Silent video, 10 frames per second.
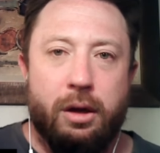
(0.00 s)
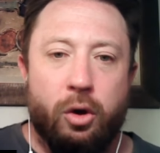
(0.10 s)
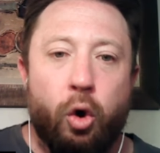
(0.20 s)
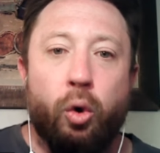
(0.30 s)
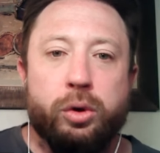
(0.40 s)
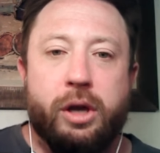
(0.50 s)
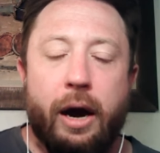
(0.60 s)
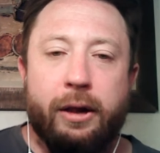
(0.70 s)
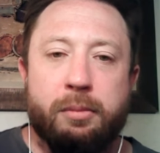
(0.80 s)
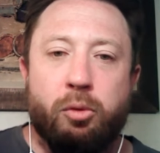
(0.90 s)
hold
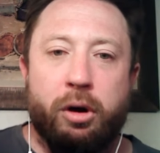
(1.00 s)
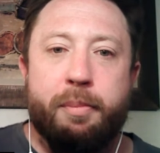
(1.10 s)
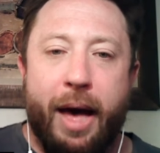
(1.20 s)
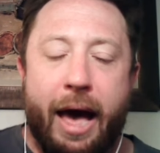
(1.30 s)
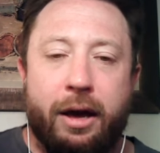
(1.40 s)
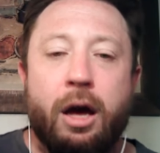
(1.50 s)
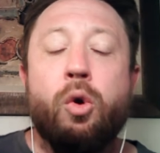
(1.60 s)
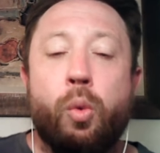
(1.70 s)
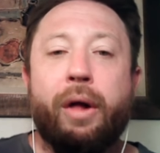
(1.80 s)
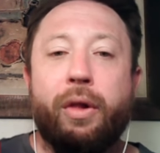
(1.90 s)
Kyler Murray back
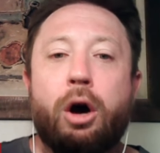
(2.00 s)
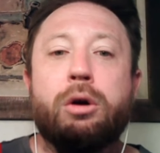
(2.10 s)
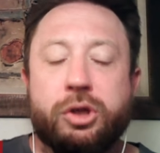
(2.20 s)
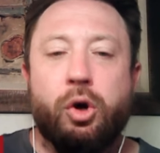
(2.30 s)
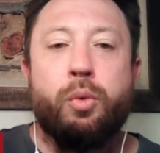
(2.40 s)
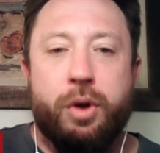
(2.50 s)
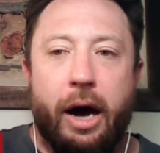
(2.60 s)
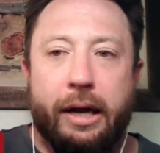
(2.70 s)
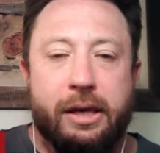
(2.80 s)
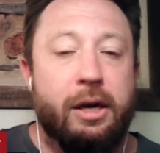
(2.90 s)
while also
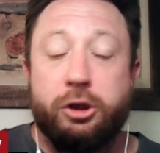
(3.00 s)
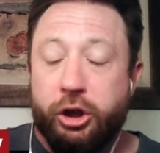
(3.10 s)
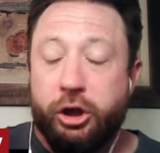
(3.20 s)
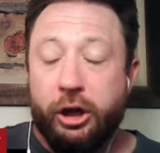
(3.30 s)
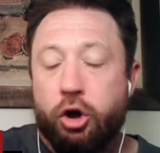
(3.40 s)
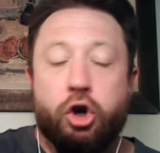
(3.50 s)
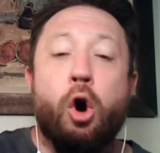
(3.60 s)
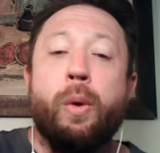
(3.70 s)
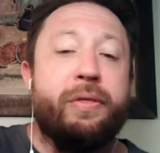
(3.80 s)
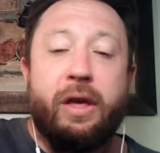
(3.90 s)
not just
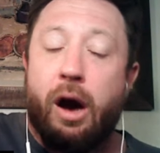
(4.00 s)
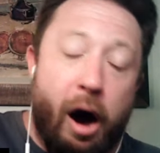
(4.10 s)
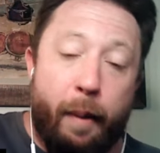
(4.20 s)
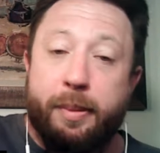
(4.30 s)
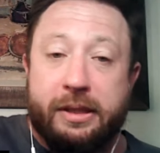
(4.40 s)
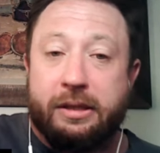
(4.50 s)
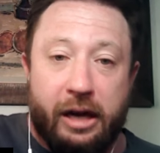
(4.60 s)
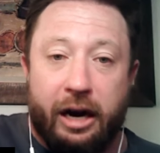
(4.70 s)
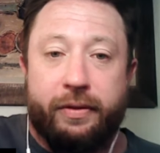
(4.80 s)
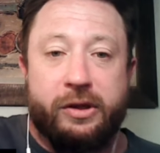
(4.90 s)
going the opposite
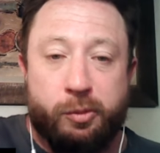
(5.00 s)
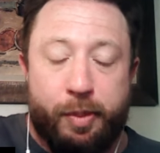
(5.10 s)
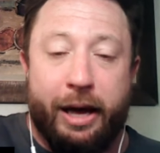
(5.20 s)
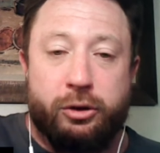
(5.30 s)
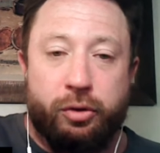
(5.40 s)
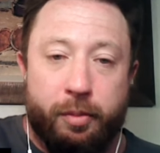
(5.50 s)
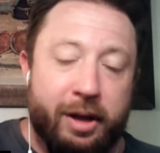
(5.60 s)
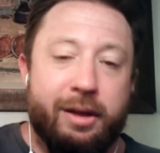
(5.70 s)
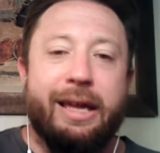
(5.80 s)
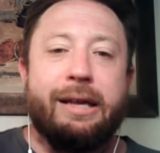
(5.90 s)
side of the spectrum
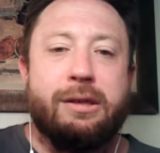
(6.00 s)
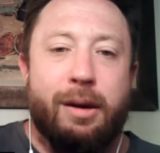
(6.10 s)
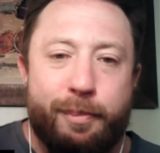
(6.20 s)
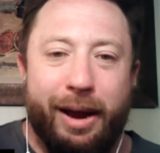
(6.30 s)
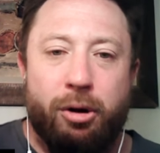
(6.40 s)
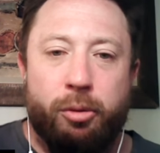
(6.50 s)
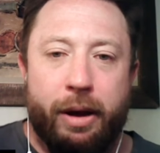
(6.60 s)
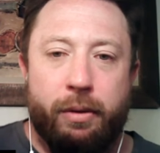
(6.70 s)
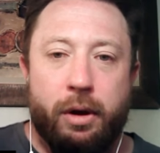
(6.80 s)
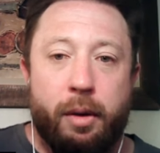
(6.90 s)
is paramount.
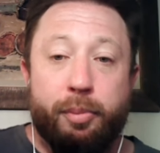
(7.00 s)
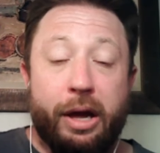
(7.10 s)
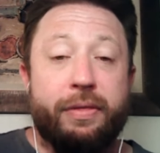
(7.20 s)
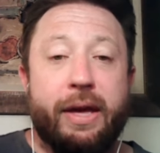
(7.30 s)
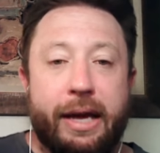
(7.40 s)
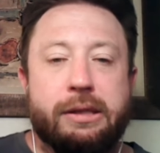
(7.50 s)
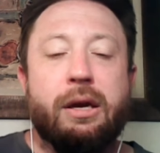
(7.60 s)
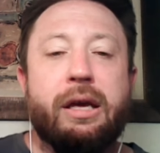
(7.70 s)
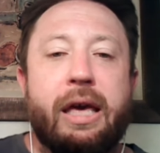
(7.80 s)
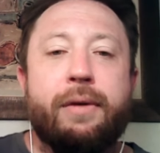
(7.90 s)
Playing the hits,
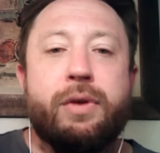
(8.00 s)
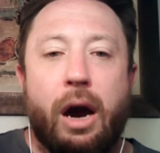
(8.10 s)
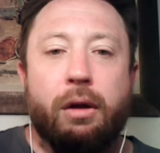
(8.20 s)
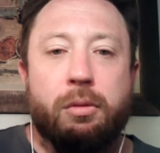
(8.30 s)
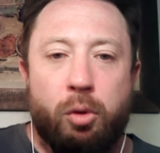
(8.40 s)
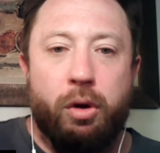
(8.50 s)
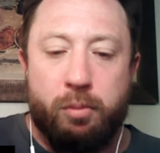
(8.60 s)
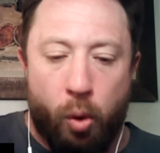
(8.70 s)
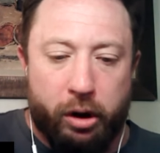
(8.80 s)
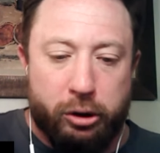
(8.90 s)
give Kyler Murray
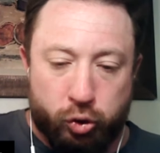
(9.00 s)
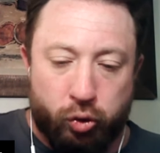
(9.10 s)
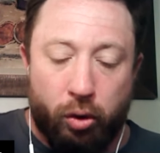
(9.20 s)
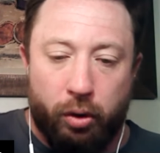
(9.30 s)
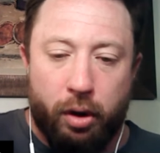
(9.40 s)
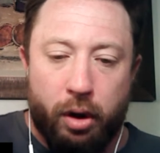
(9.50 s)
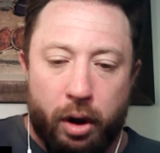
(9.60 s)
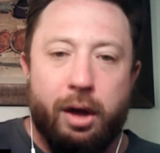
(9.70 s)
more control